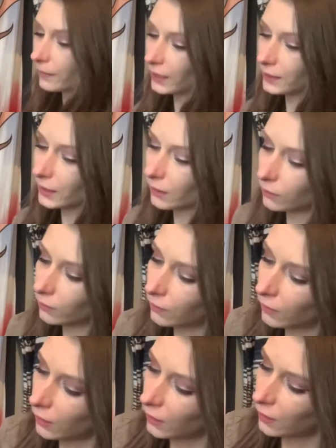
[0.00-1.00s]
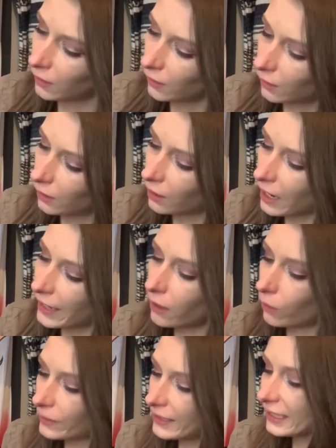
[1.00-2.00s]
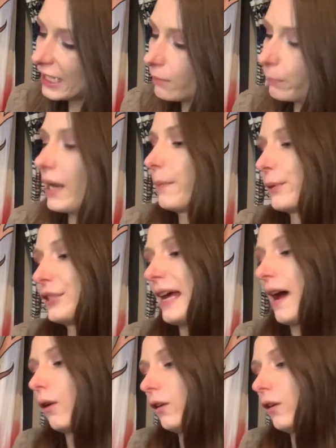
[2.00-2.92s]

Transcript: that down. I always keep paper towel